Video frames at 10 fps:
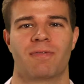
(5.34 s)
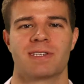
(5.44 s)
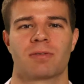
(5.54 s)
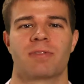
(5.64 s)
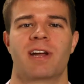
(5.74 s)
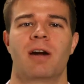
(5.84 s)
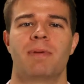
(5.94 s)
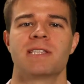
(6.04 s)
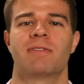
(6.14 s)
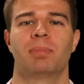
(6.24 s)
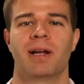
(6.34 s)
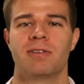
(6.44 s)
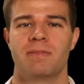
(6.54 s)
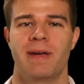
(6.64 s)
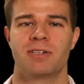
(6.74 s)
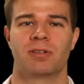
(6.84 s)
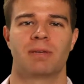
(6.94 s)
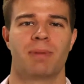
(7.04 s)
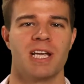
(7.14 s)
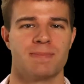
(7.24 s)
physical therapist for players in Major
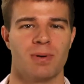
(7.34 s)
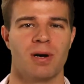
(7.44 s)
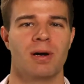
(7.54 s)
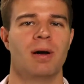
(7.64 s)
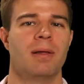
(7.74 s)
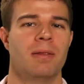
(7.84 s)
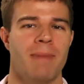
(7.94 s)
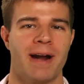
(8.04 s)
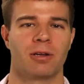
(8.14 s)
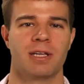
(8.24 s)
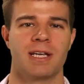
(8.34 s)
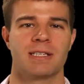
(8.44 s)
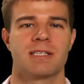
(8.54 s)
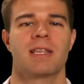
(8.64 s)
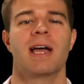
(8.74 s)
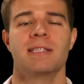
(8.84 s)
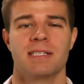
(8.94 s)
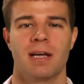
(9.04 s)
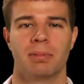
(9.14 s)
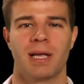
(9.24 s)
League Baseball, minor leagues, the
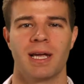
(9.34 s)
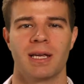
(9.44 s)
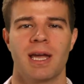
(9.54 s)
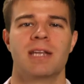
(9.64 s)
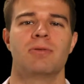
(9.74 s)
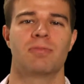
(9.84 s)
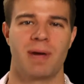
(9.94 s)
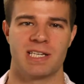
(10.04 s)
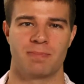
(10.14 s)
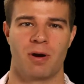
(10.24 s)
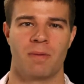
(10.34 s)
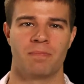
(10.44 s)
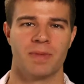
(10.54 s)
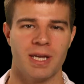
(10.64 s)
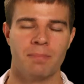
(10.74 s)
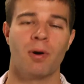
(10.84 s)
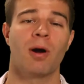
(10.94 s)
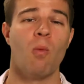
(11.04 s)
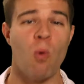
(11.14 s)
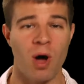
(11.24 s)
NCAA, and youth baseball. In
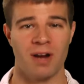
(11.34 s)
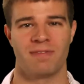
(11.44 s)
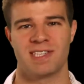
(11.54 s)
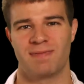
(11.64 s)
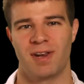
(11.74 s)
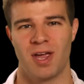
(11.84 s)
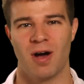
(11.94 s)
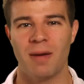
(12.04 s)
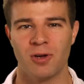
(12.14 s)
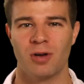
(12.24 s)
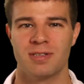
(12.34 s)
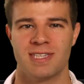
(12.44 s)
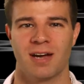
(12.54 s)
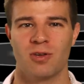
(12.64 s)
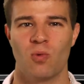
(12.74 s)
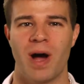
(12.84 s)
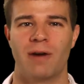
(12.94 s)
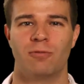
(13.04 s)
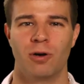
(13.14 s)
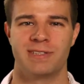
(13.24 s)
part one of this video, I'm going to tell you why
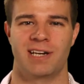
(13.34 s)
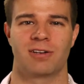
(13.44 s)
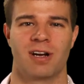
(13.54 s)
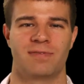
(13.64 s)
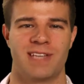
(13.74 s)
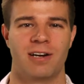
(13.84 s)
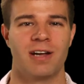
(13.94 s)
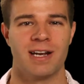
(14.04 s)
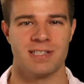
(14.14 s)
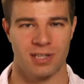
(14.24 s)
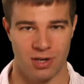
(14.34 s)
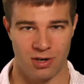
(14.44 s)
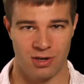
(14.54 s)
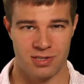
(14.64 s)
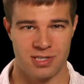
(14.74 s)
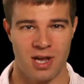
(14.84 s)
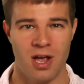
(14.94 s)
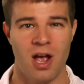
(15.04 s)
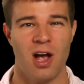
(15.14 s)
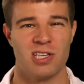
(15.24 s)
rotator cuff tendonitis occurs
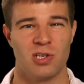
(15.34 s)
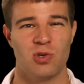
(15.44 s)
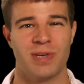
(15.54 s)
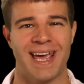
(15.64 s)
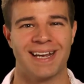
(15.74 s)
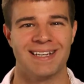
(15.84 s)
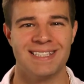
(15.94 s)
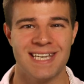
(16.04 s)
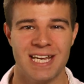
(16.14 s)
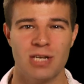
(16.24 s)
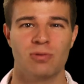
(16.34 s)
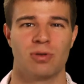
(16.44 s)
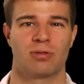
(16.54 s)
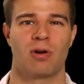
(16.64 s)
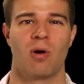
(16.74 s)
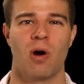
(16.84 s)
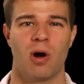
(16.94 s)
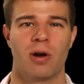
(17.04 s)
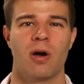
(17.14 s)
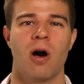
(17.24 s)
so you can continue to throw
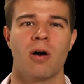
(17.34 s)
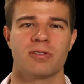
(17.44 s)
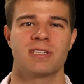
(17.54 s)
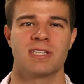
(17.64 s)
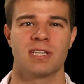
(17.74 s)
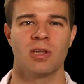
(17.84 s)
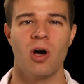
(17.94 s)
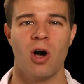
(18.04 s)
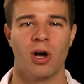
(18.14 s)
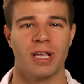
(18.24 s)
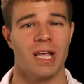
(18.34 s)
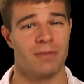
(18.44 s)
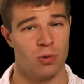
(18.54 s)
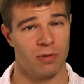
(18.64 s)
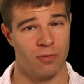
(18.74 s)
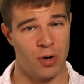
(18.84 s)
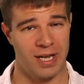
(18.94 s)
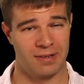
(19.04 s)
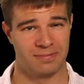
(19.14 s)
hard all season long if you avoid it.